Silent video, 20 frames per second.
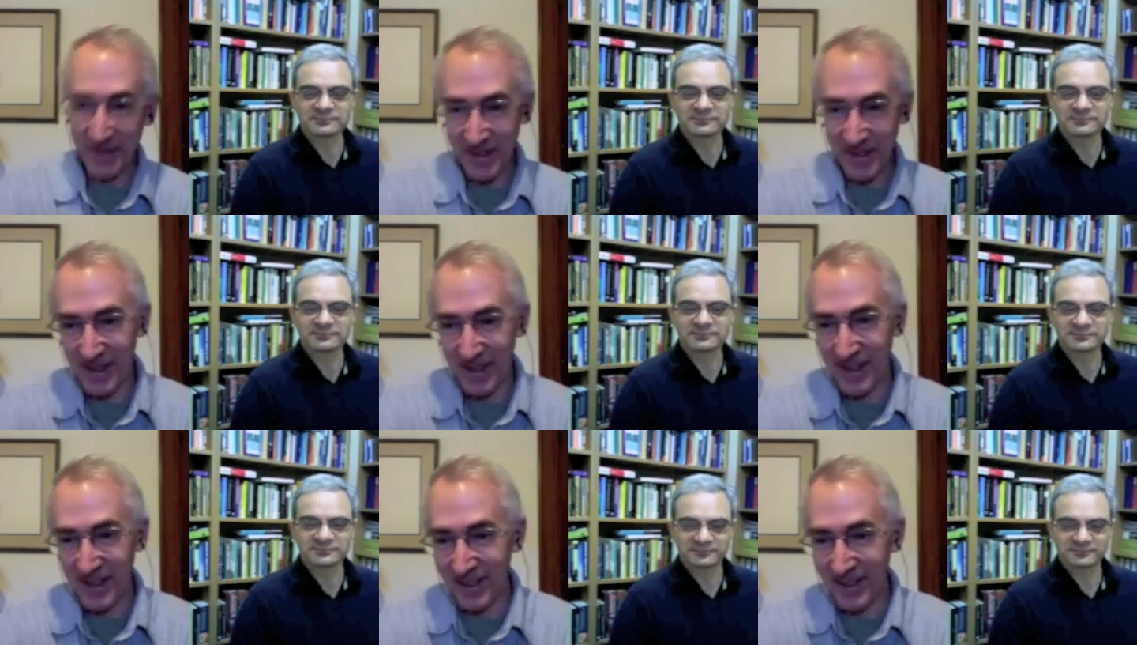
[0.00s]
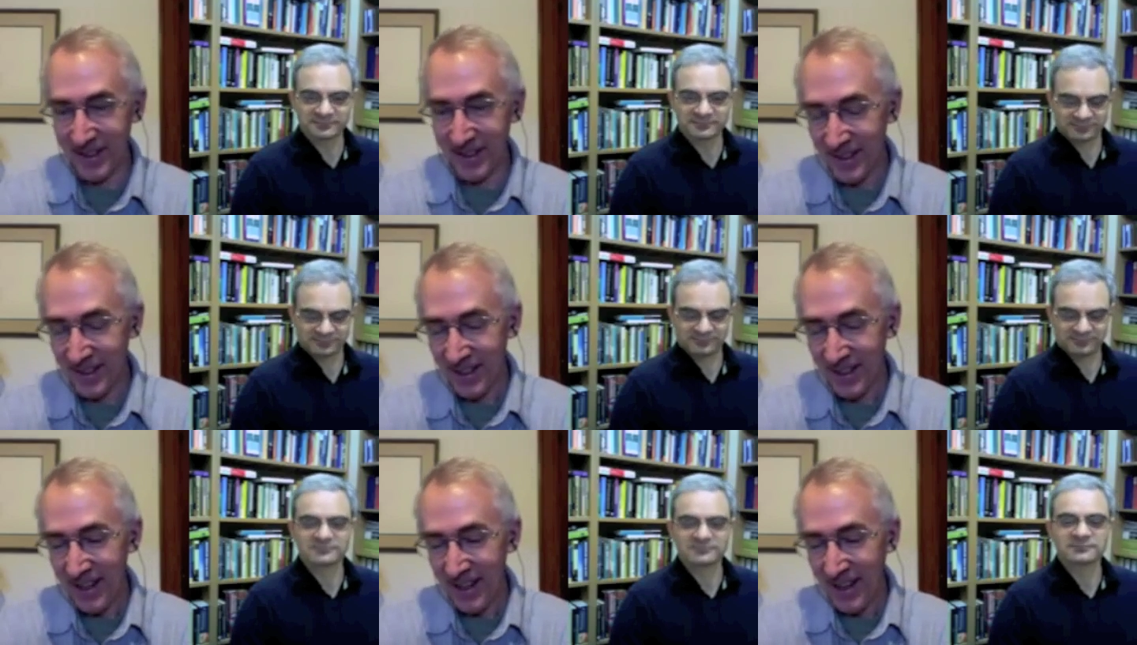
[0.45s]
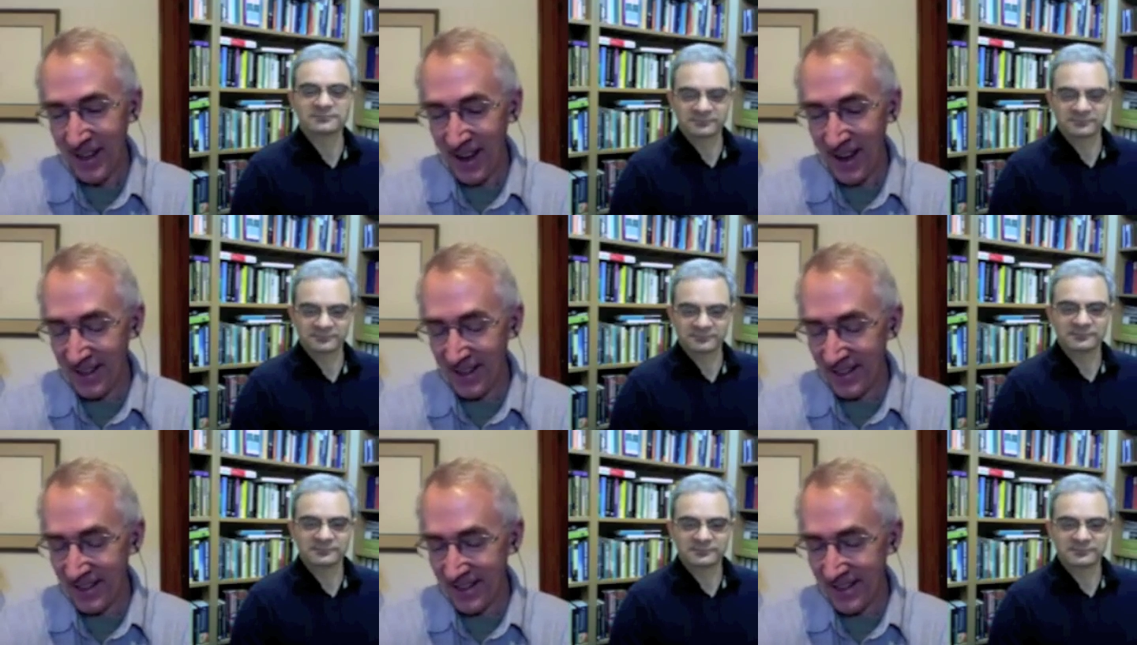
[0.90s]
Speaker 1: Uh,
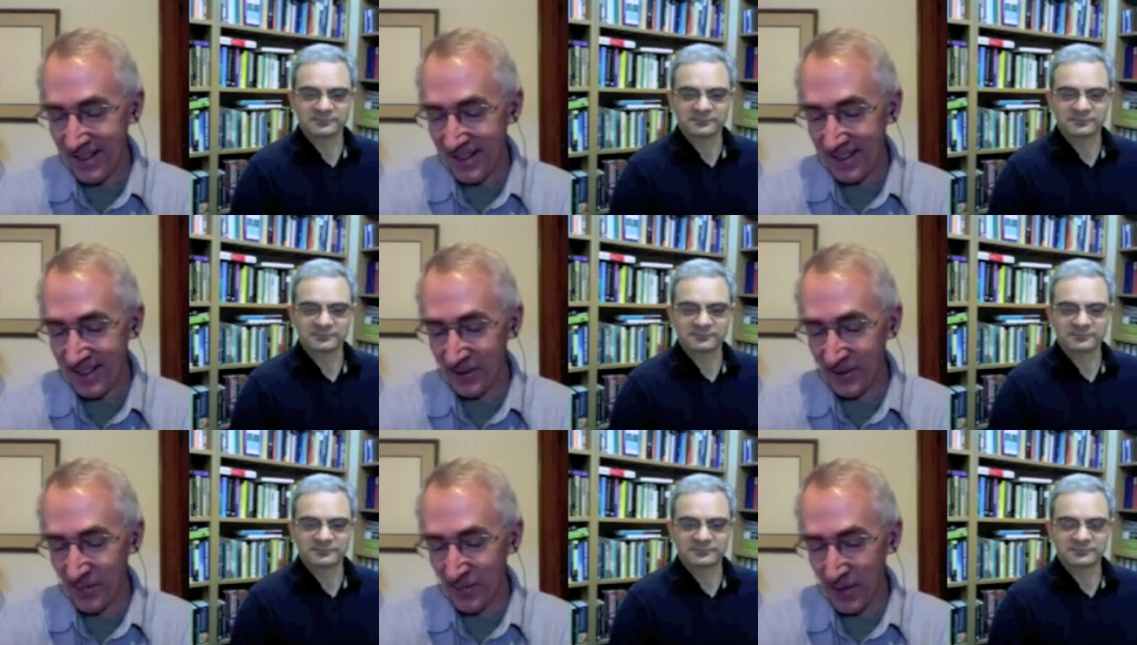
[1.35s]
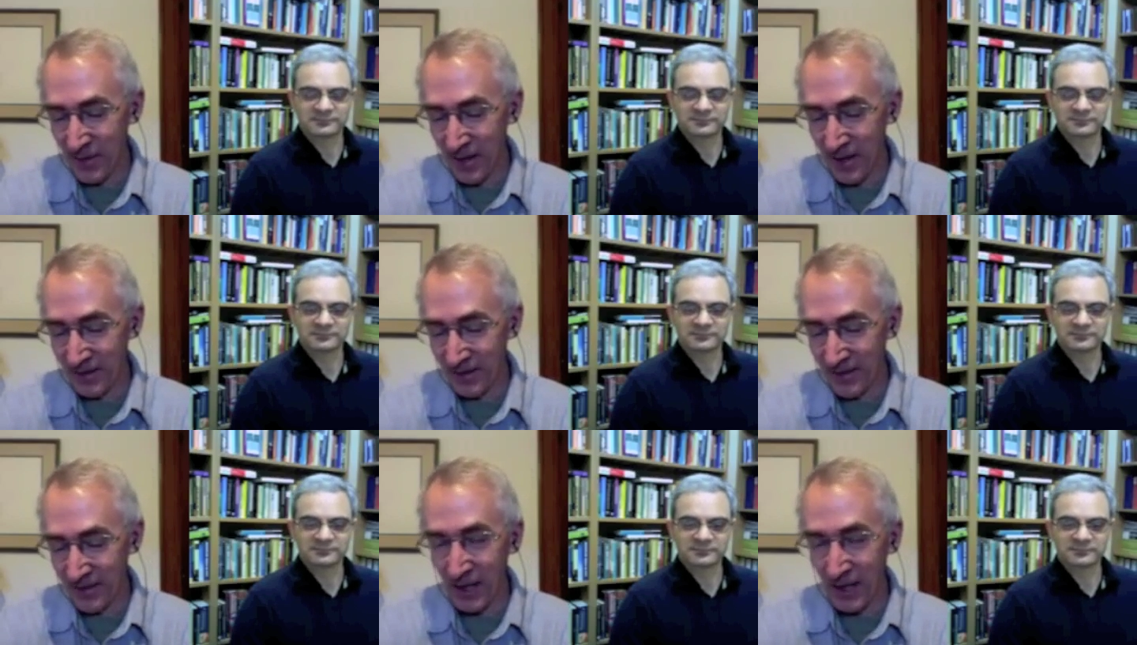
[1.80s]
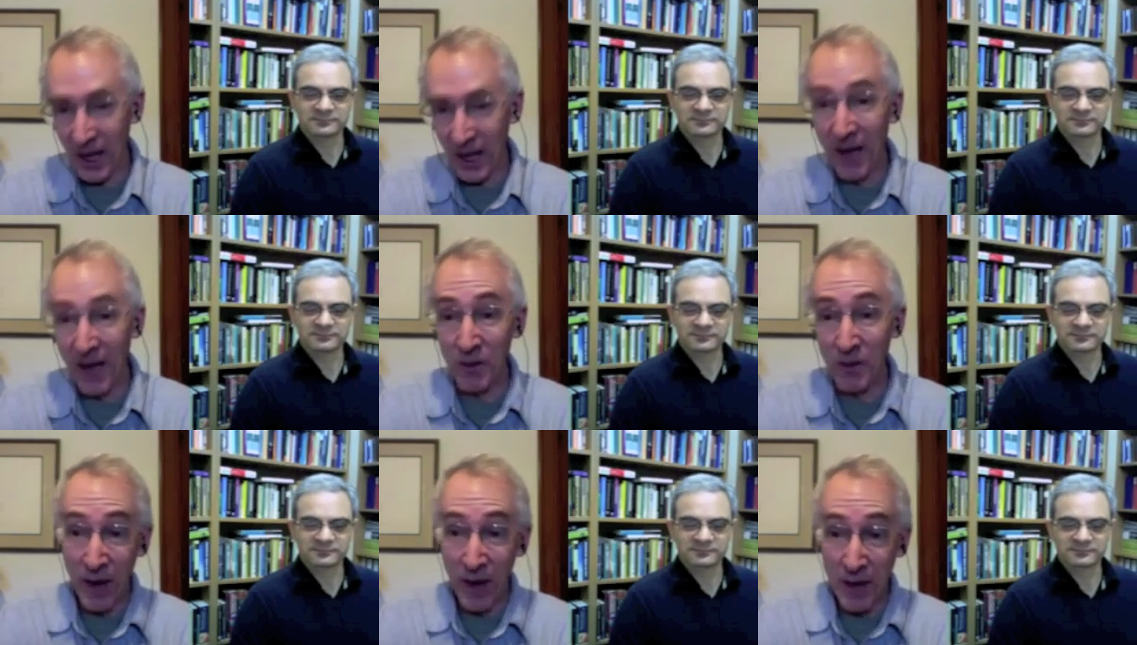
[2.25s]
and uh, uh I love
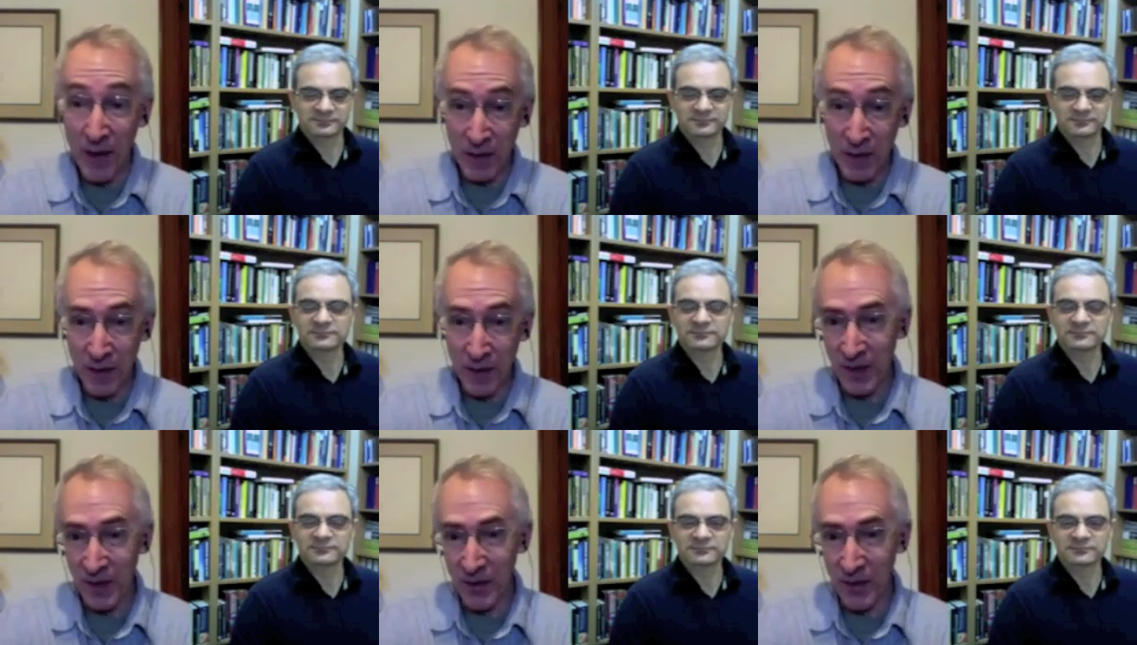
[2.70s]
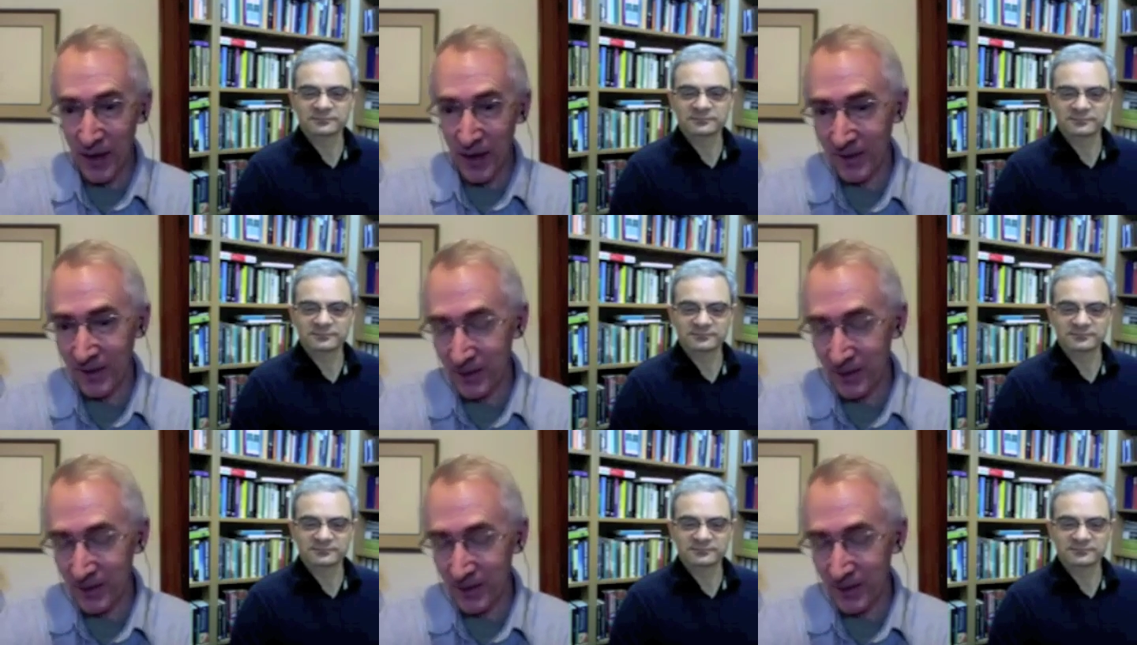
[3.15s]
the paper, by the way.